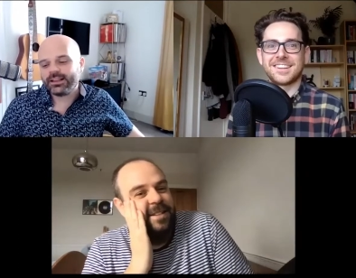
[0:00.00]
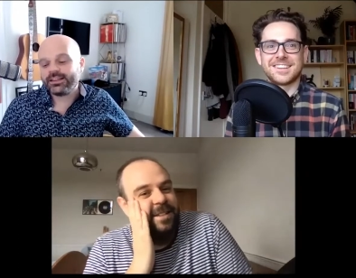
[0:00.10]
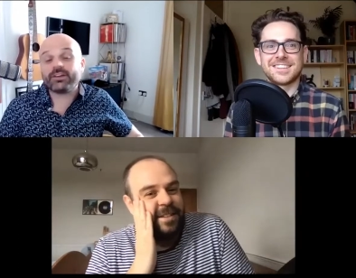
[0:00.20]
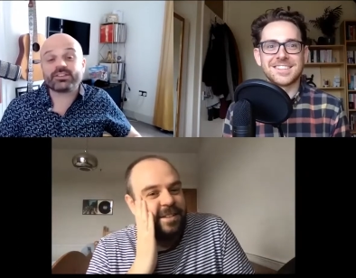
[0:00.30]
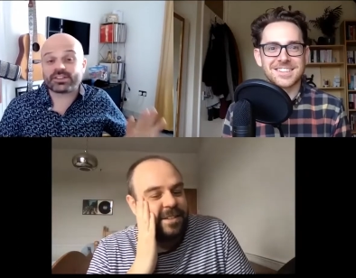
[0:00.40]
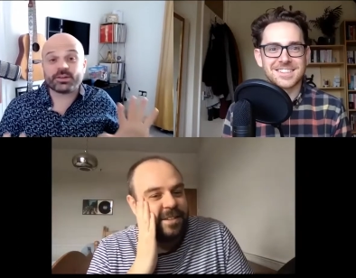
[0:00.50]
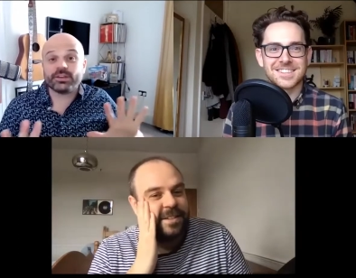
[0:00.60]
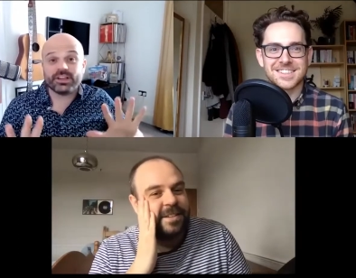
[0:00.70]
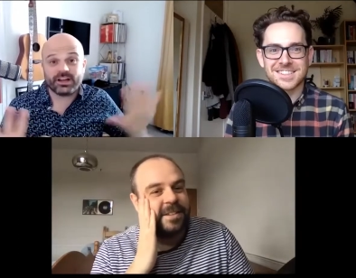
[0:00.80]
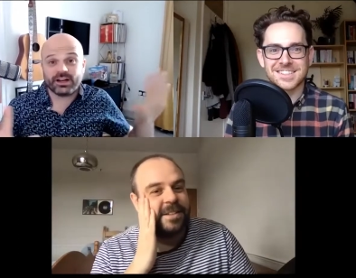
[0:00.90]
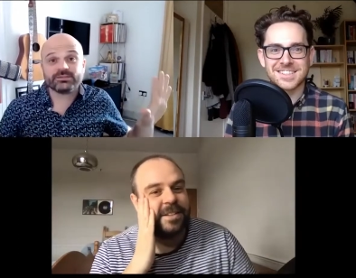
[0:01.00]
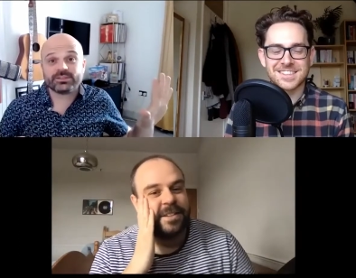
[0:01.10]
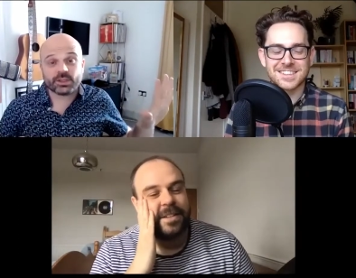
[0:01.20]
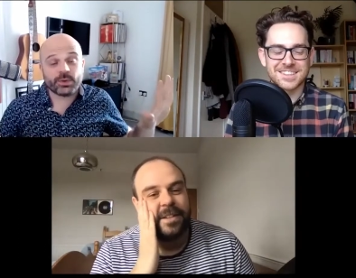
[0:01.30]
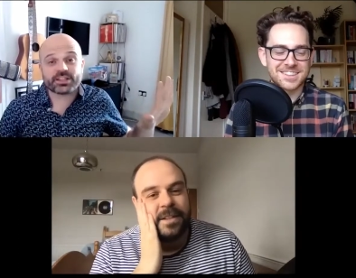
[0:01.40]
Speaker 1: Now, to you know,
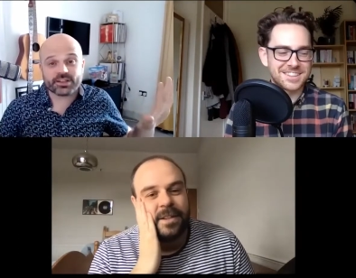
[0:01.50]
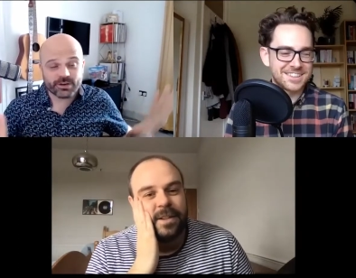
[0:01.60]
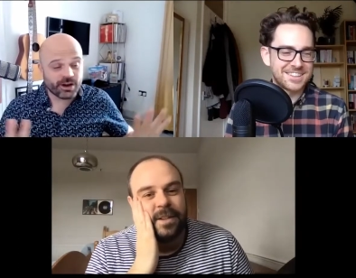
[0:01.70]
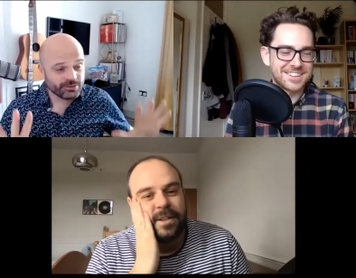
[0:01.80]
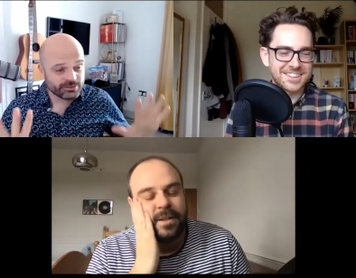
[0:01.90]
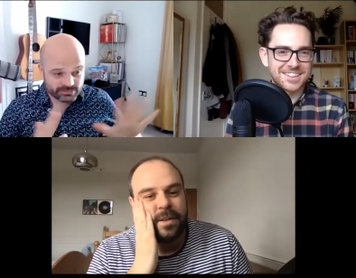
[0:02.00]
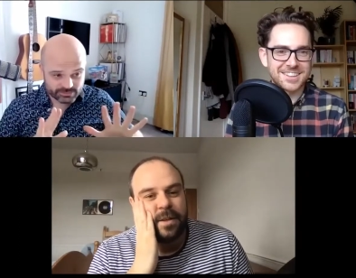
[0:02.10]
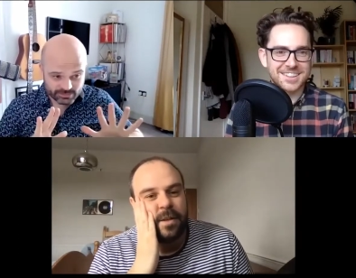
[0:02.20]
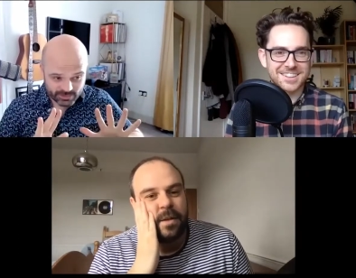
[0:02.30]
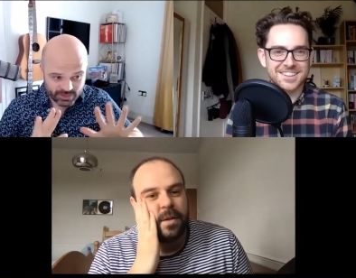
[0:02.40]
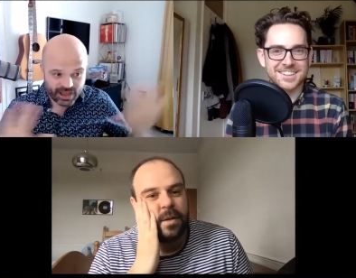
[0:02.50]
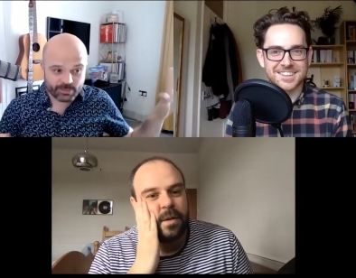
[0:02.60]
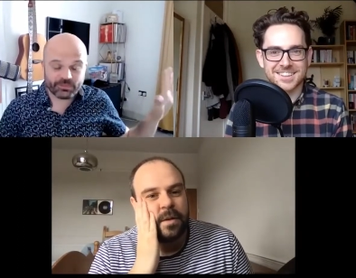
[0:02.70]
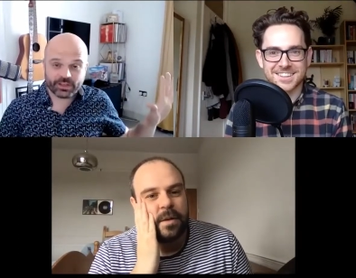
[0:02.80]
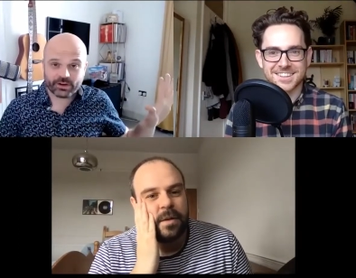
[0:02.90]
to each their own. There,
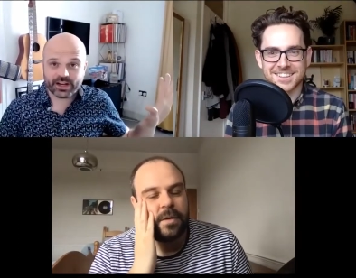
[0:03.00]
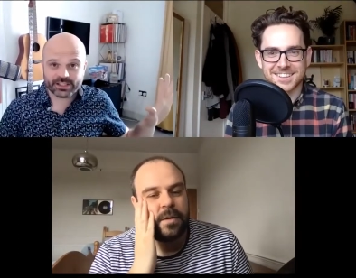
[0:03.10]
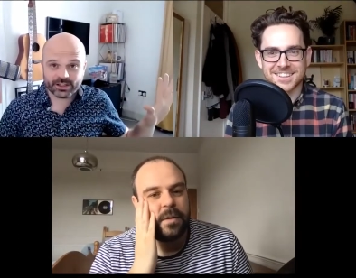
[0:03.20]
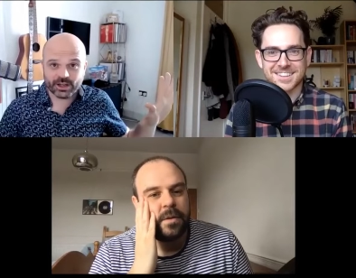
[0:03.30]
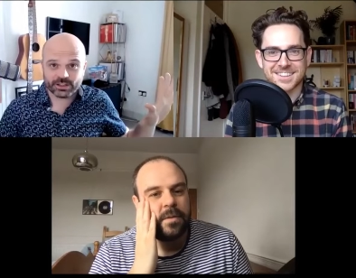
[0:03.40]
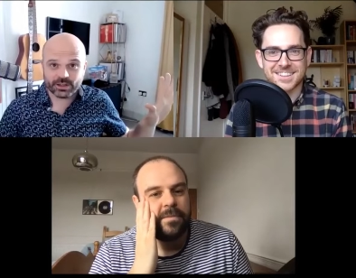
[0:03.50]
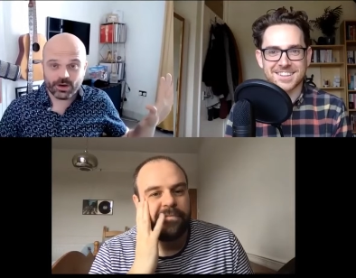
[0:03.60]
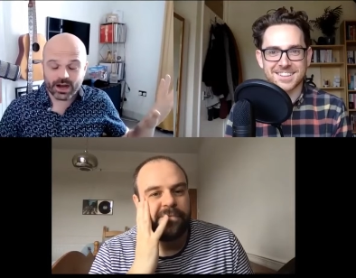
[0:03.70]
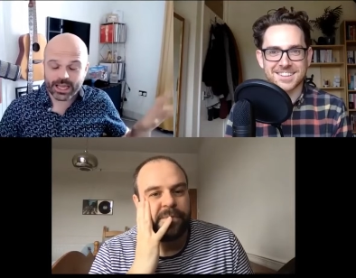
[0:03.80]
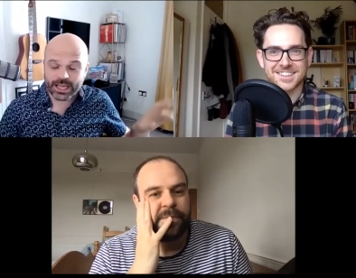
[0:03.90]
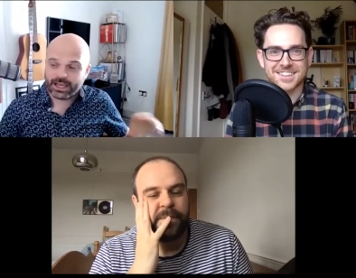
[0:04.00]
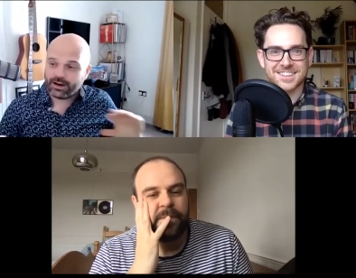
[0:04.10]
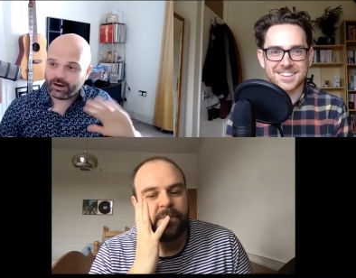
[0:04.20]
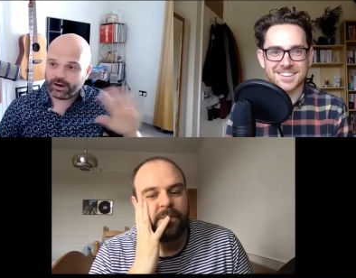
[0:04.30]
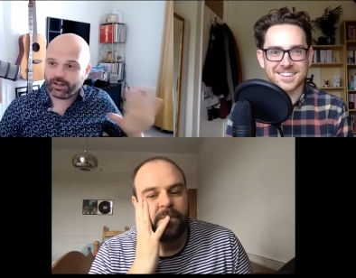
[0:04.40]
but for the grace of God, go I
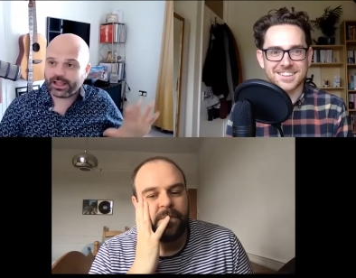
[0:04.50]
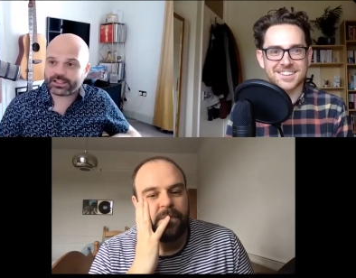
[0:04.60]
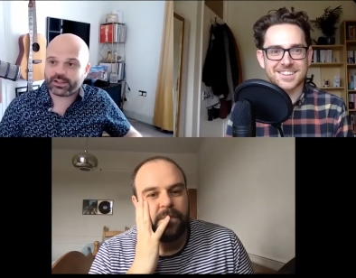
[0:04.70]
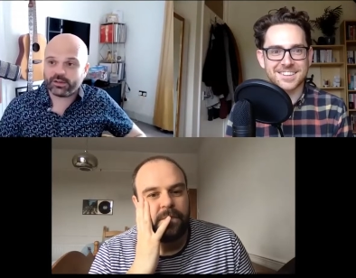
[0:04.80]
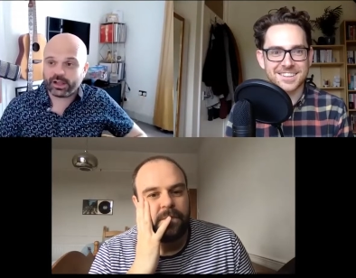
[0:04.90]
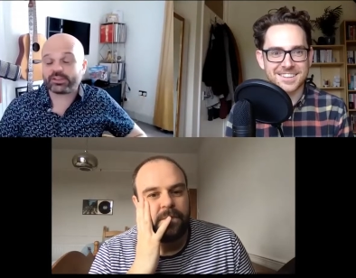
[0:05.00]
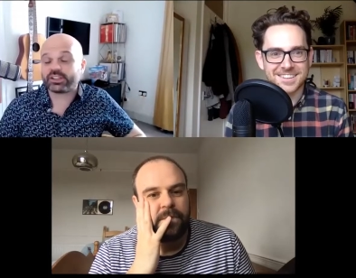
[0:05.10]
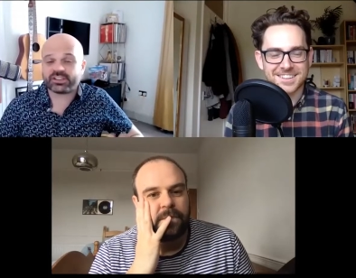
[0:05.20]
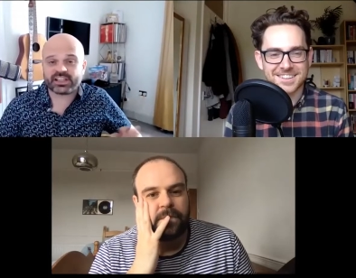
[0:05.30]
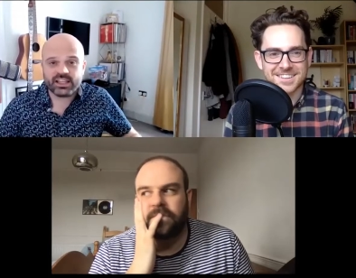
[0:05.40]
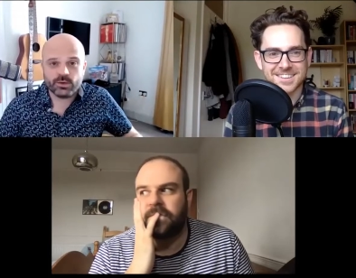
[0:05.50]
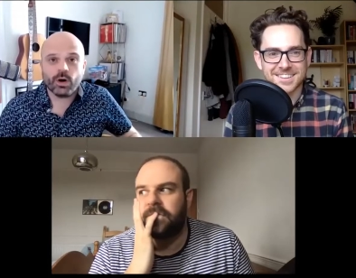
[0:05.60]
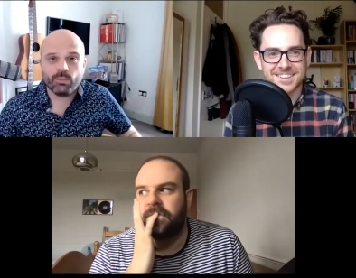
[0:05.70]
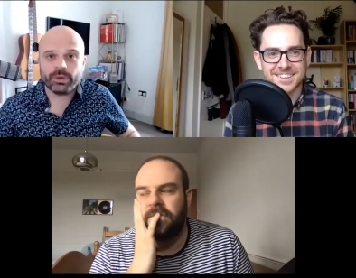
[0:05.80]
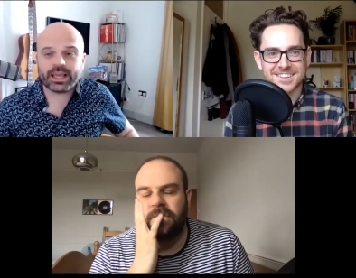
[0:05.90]
all that stuff. I'm just saying you
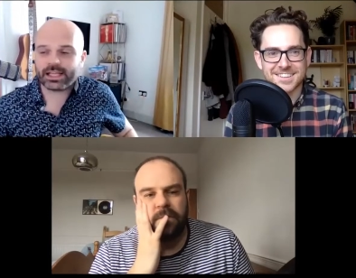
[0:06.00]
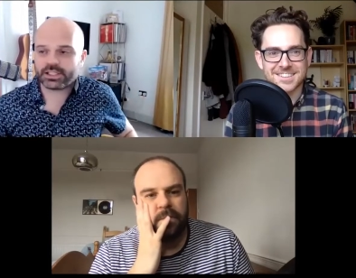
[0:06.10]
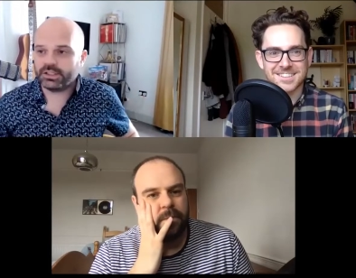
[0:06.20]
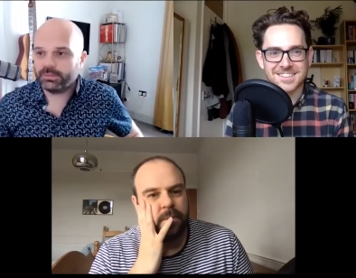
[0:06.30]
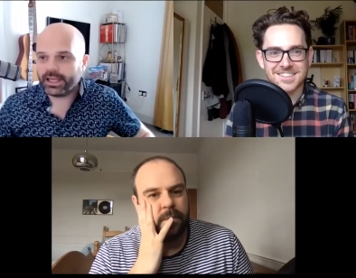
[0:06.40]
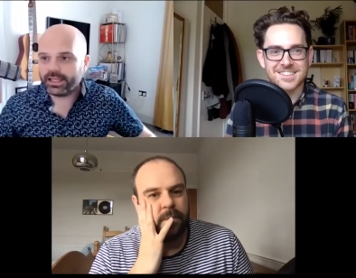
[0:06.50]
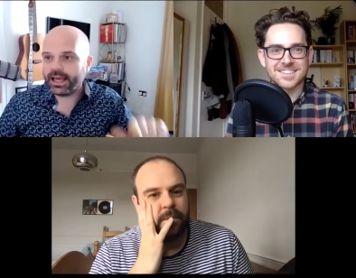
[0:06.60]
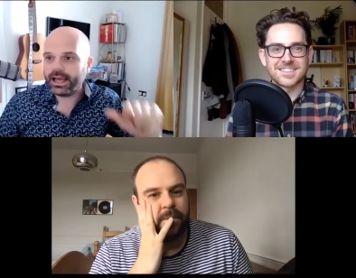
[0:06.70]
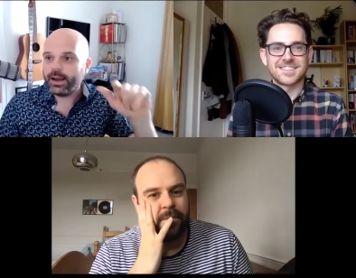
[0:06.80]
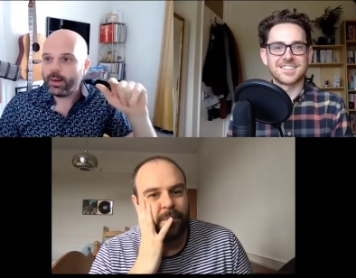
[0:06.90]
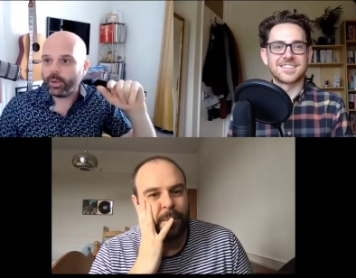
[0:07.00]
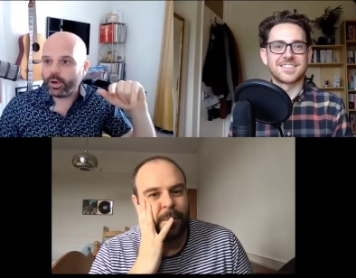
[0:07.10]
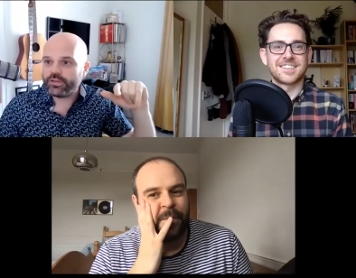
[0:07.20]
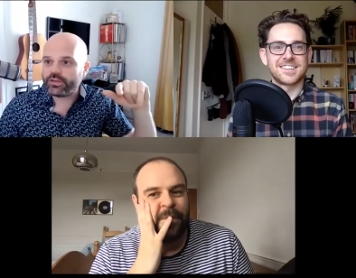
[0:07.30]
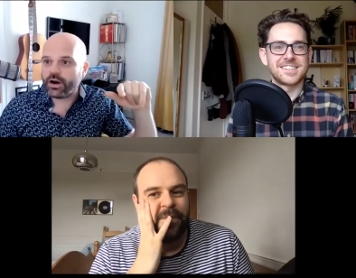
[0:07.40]
won't be catching me there.
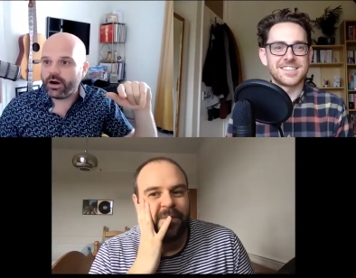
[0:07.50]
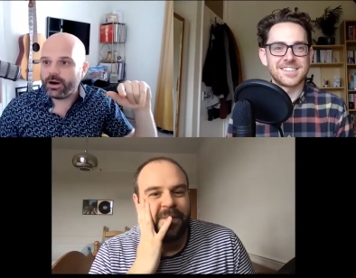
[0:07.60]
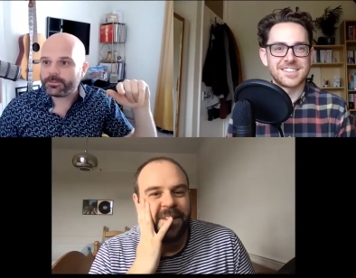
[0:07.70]
But you've got